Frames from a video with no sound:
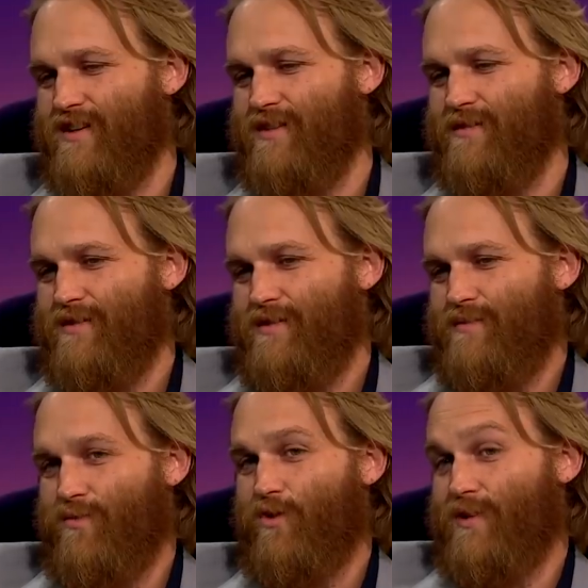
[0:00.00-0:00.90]
uh,
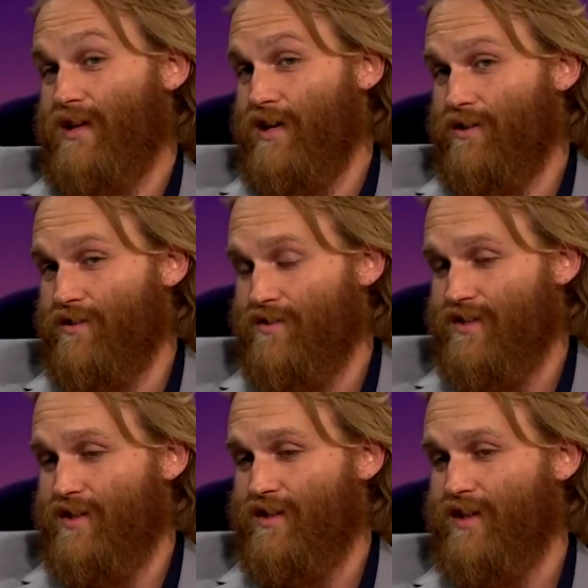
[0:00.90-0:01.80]
Mormon killers,
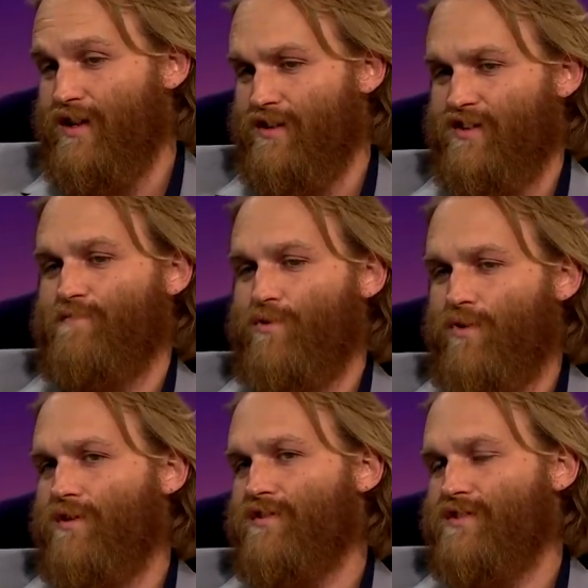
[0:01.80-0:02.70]
and it, and it
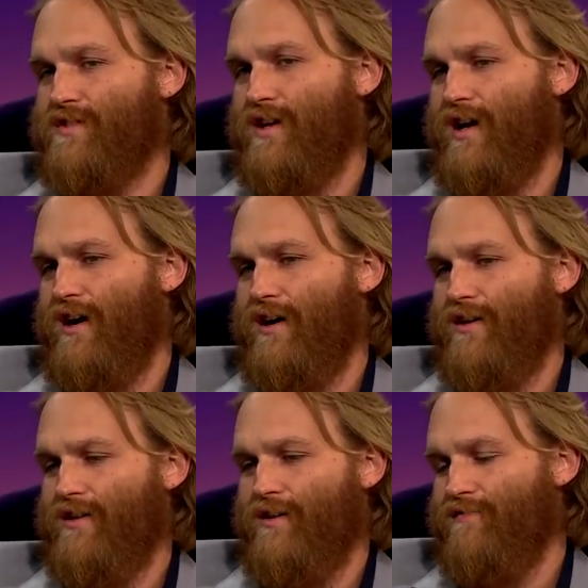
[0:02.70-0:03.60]
explores, uh,
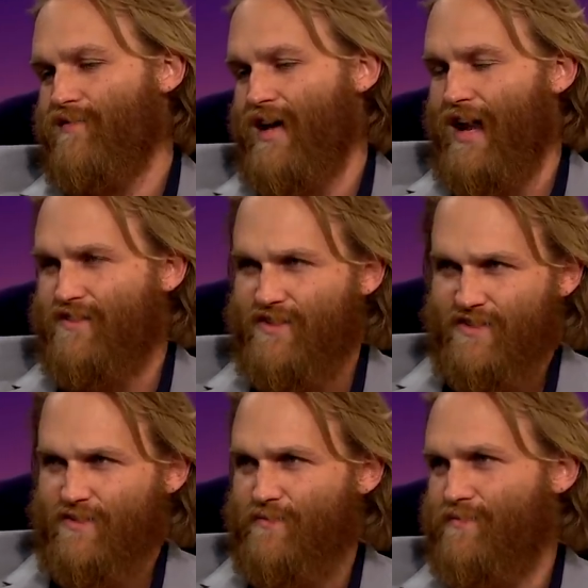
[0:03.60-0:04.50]
you know,
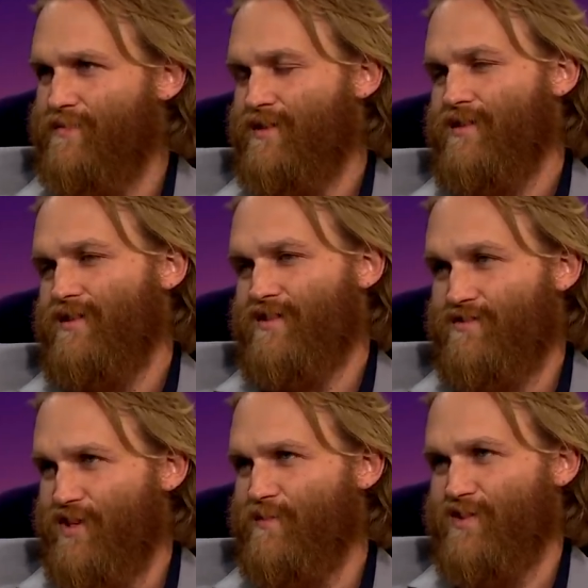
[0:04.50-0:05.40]
fanaticism,
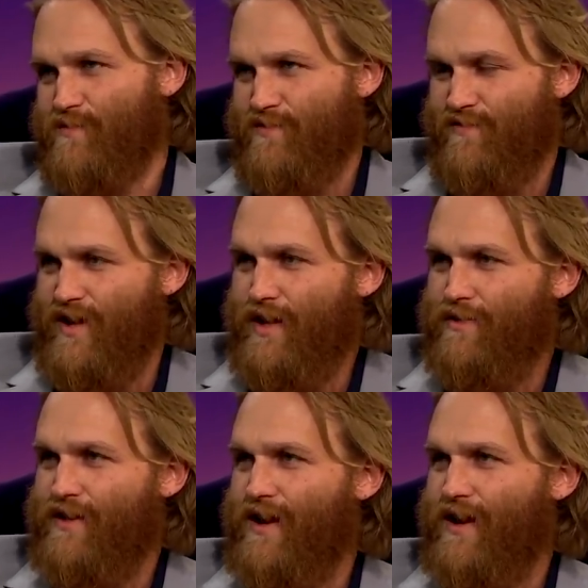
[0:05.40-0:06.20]
extremism, and faith, and